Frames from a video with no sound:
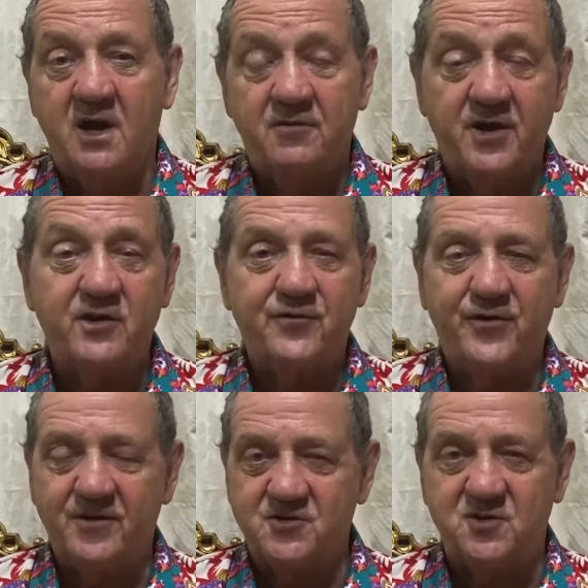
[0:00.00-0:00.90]
The only
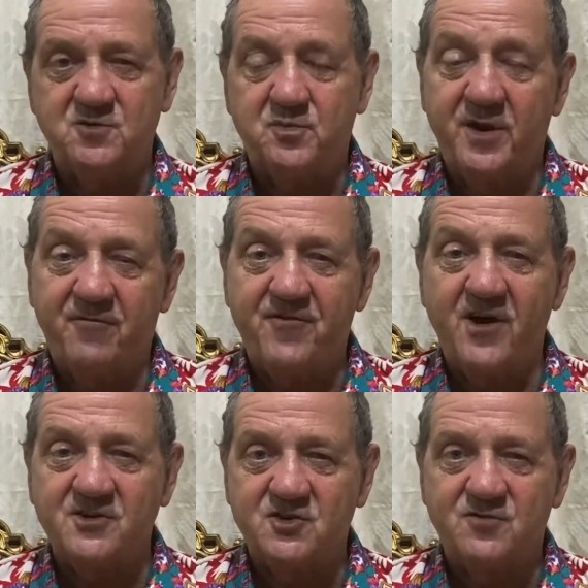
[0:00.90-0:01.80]
thing that seems to be a
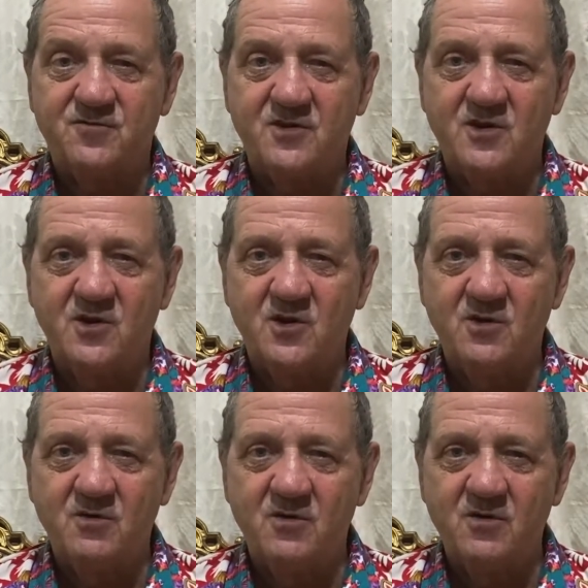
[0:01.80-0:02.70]
vast
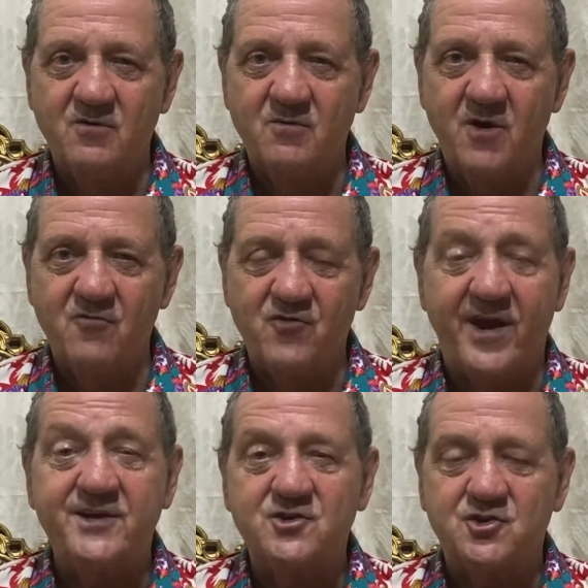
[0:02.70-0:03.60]

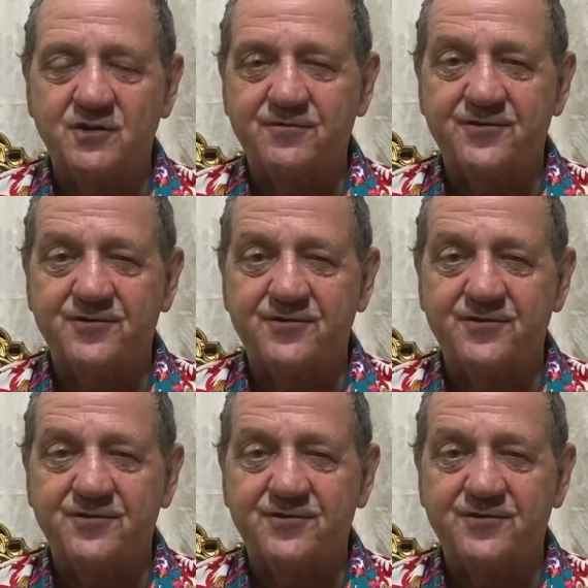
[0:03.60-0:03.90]
range of